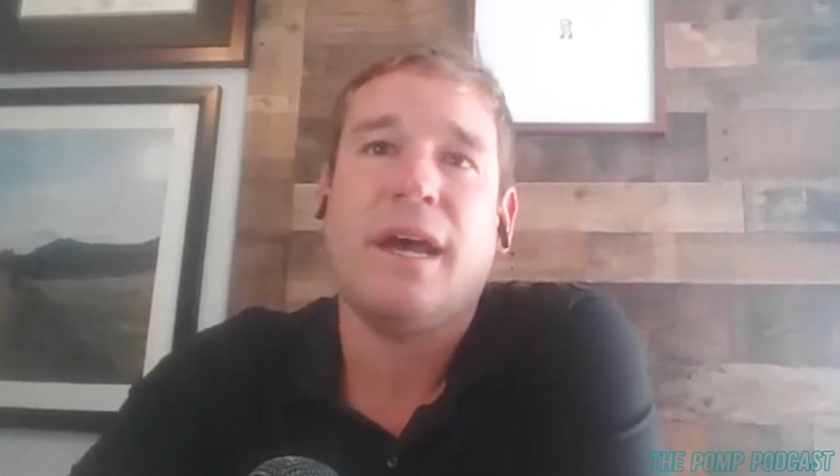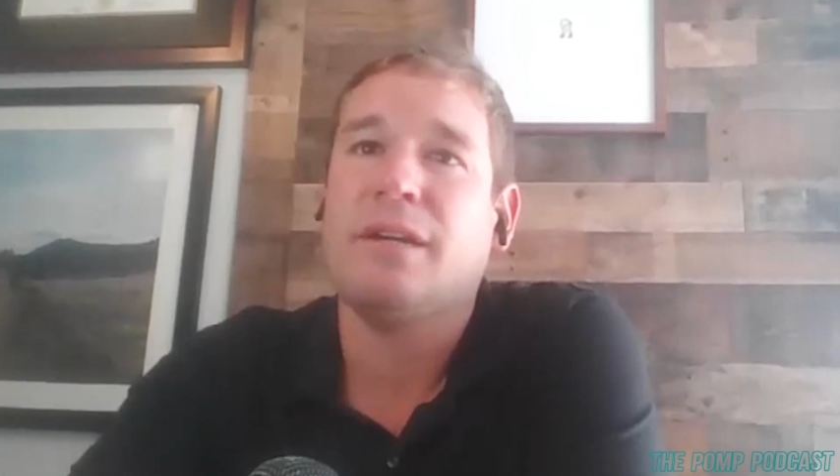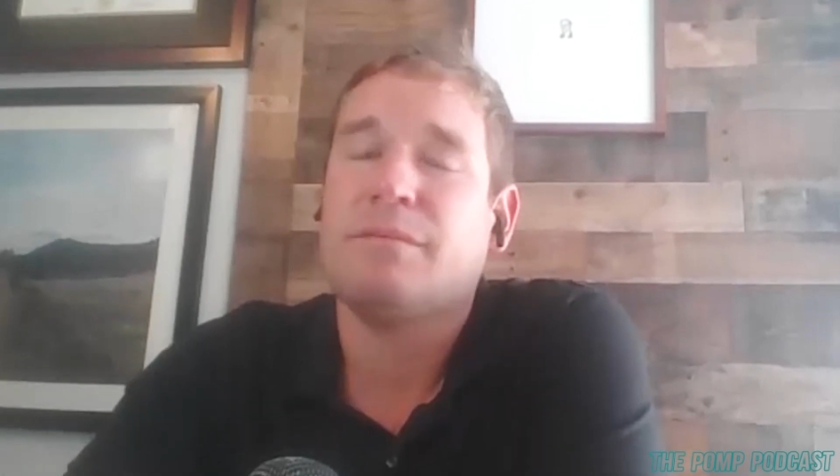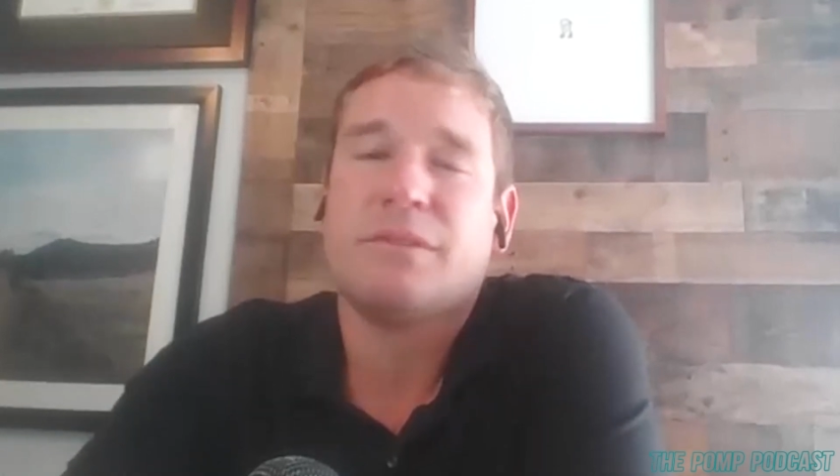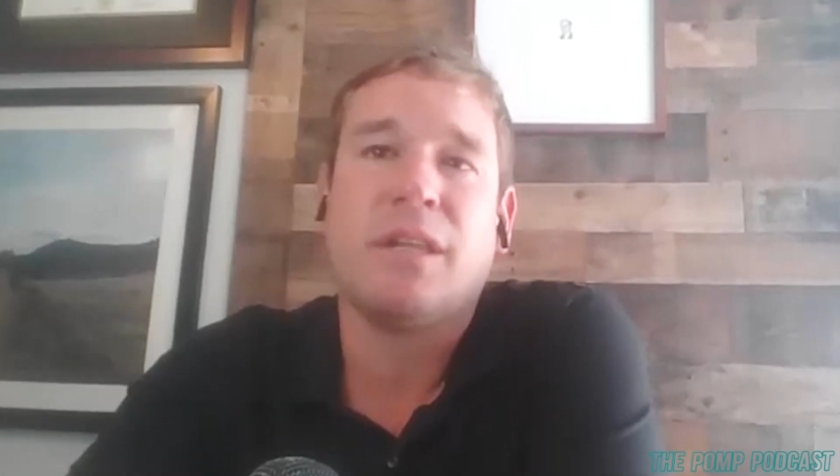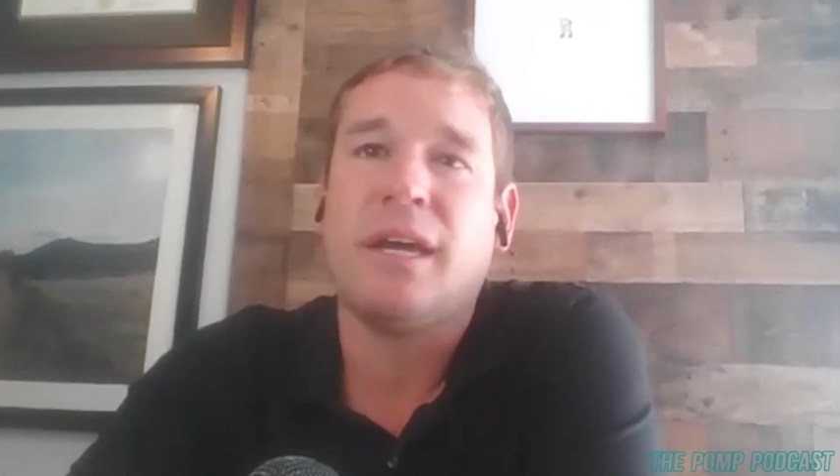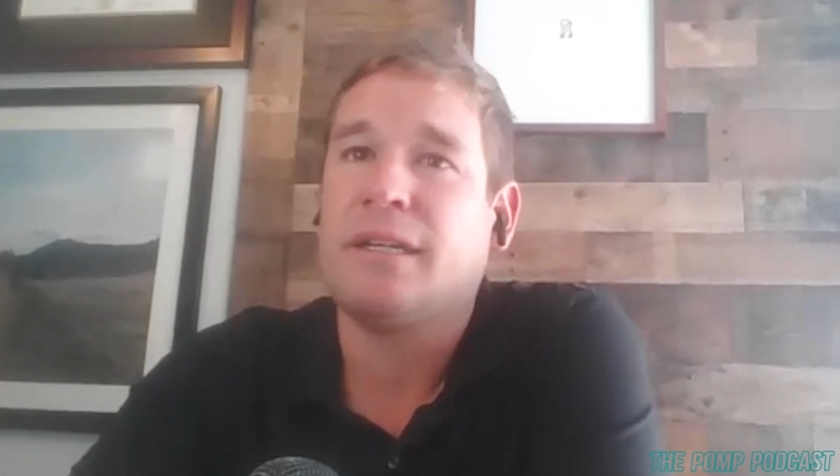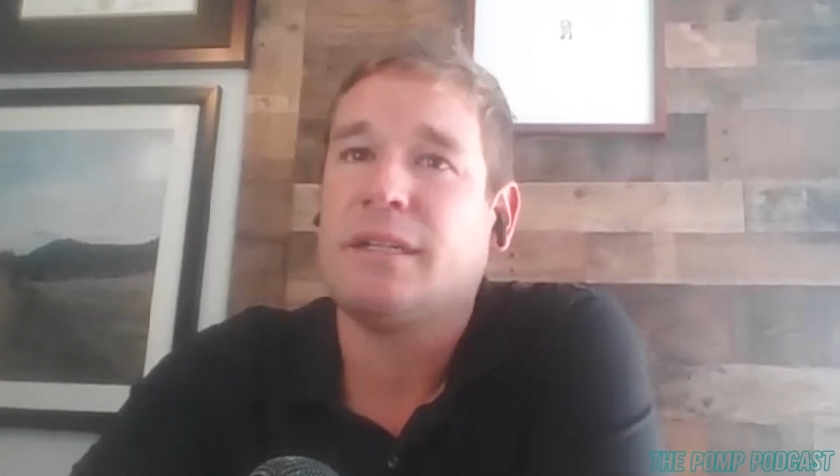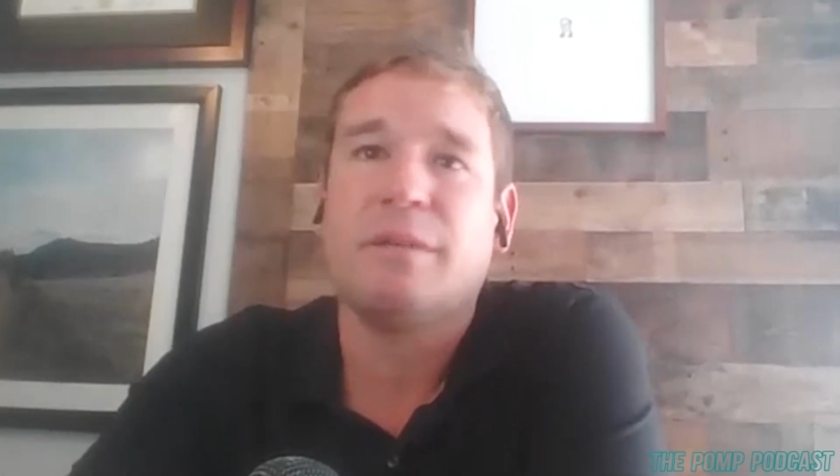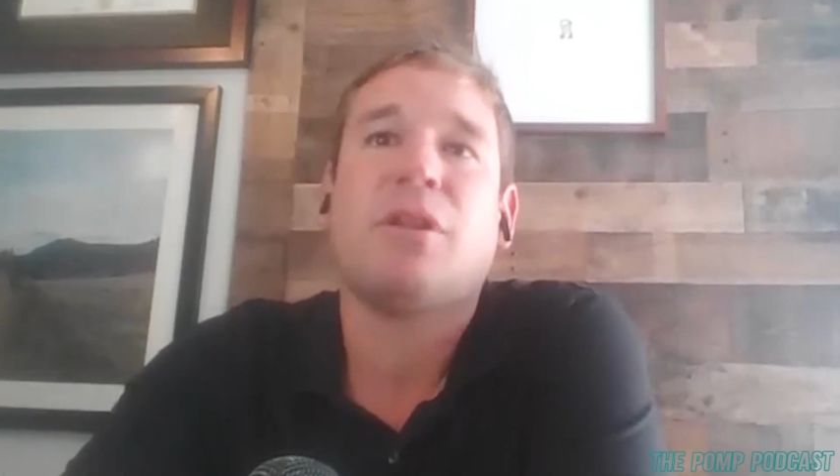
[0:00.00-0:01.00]
items
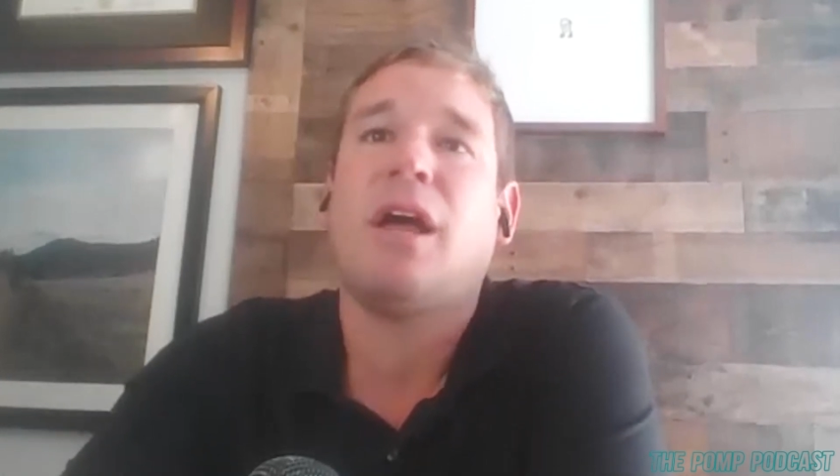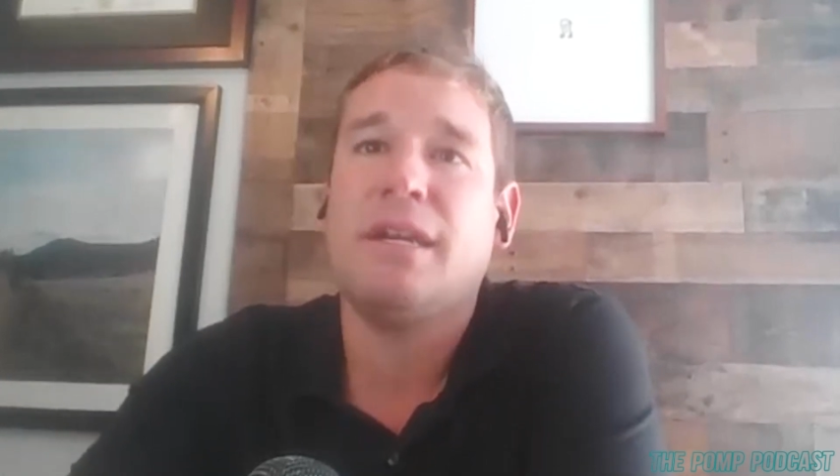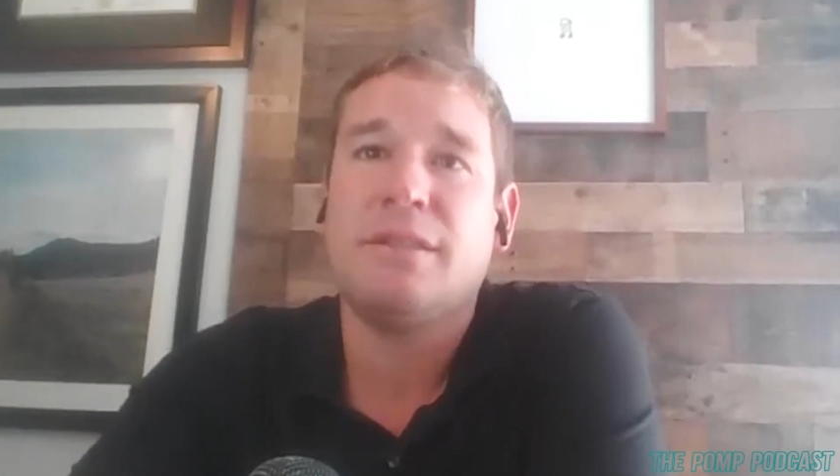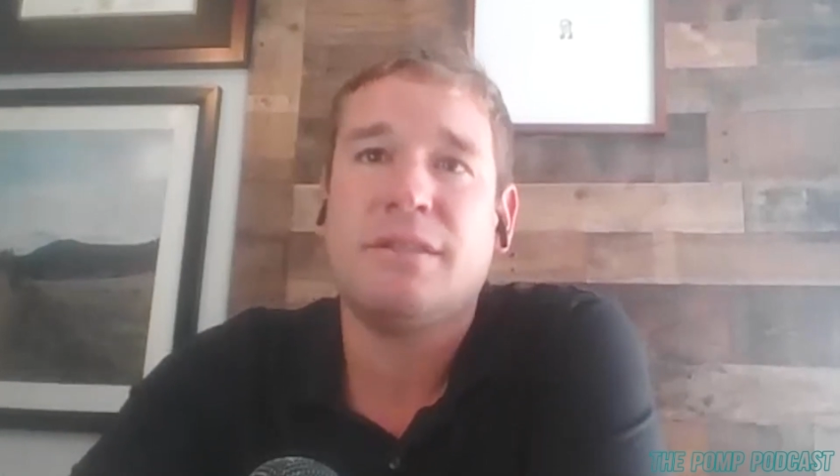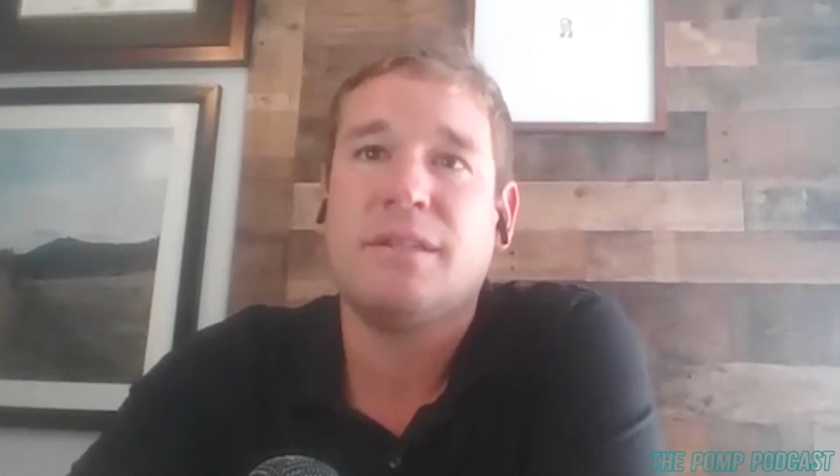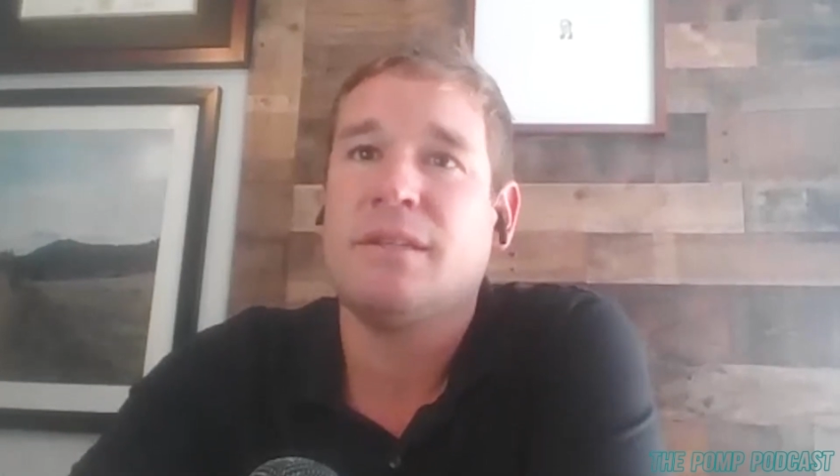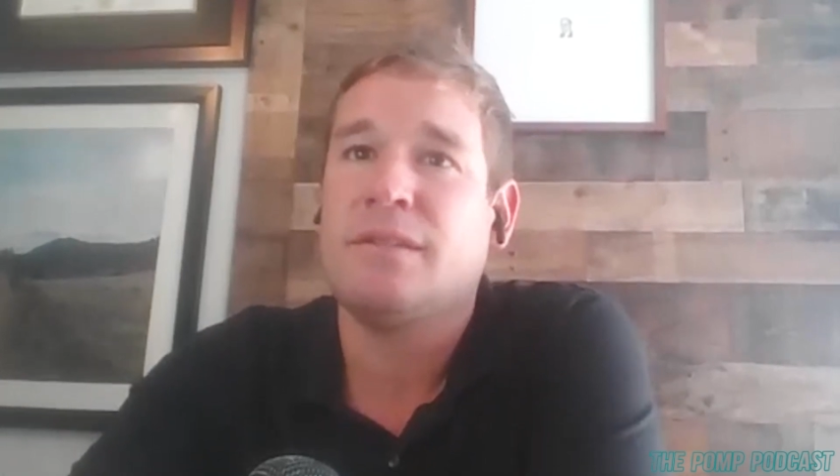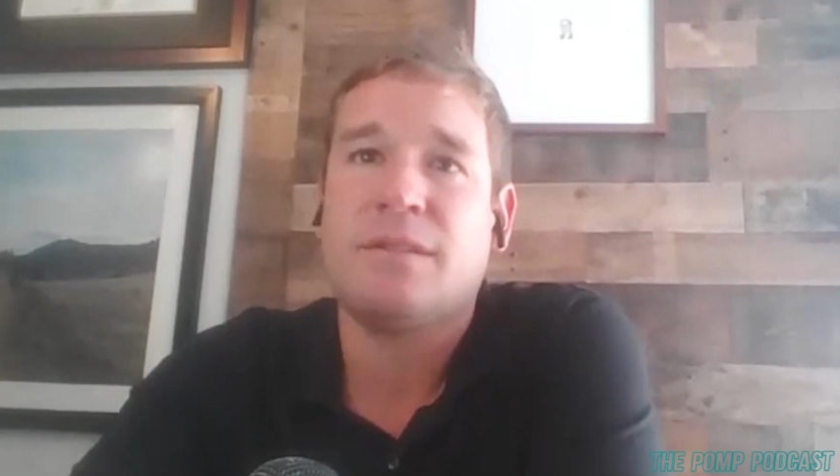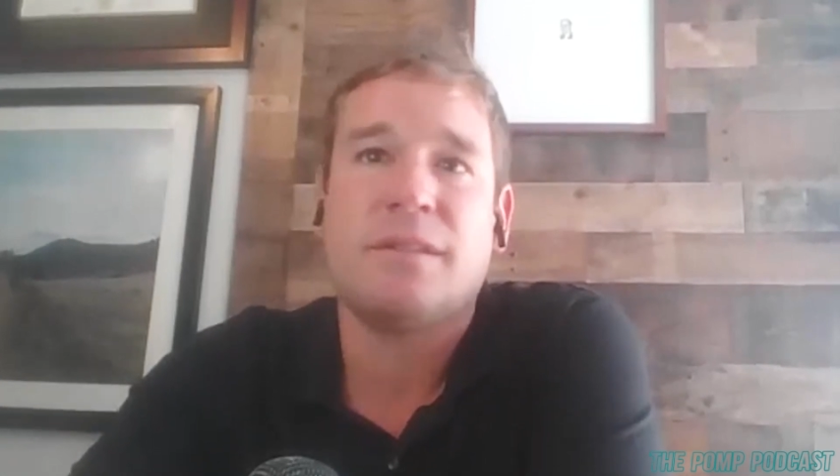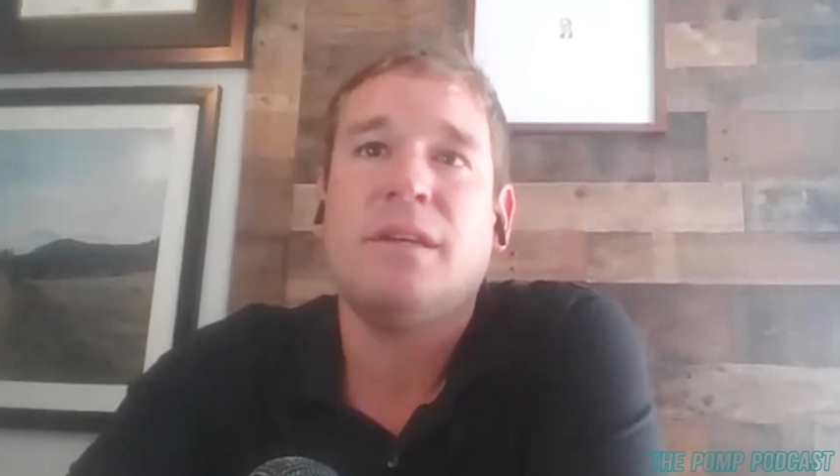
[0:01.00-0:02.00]
like
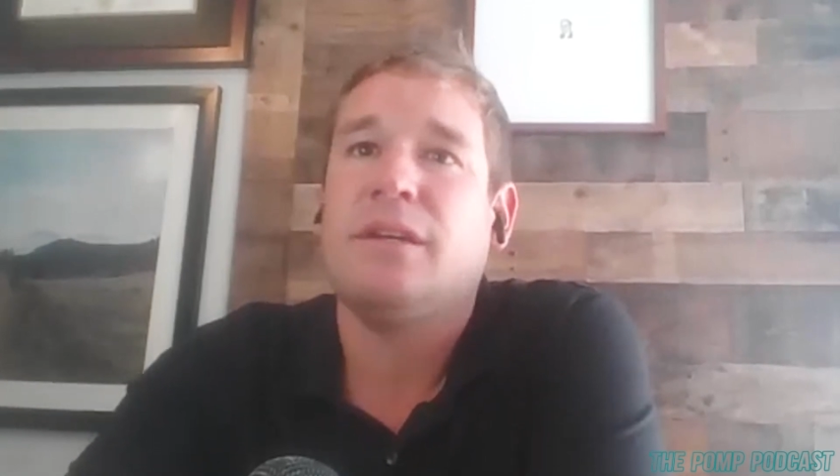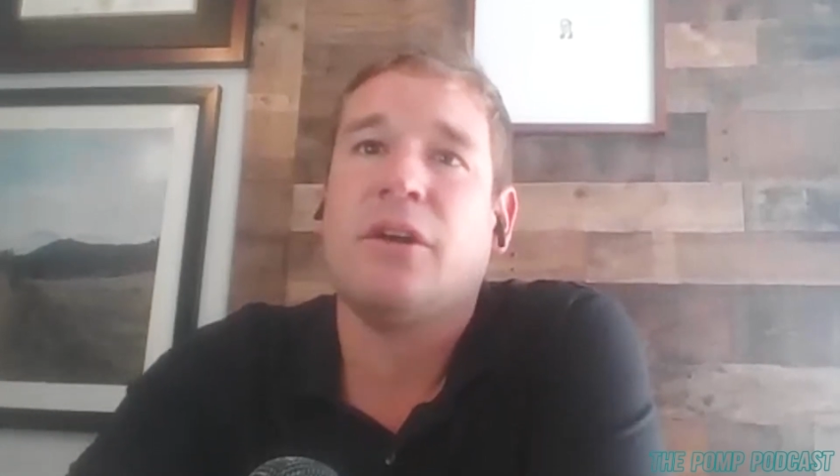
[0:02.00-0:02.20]
appliances,